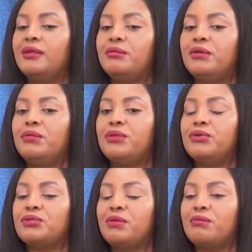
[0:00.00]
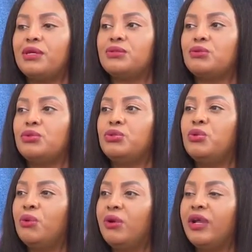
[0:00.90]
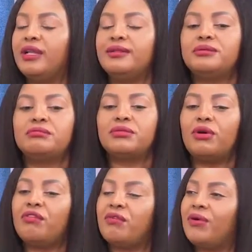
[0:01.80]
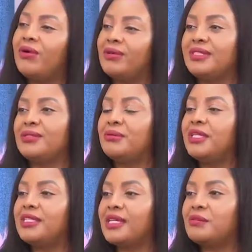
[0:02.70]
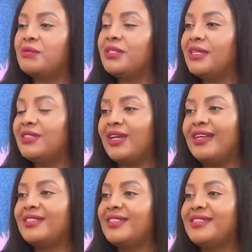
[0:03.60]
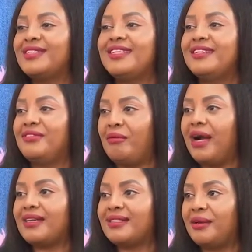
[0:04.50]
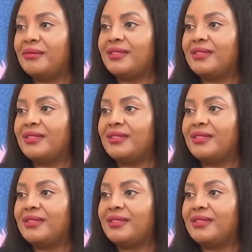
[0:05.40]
And maybe those members would go. And of course, when it's a splinter church, it really, mm-hmm, never works out.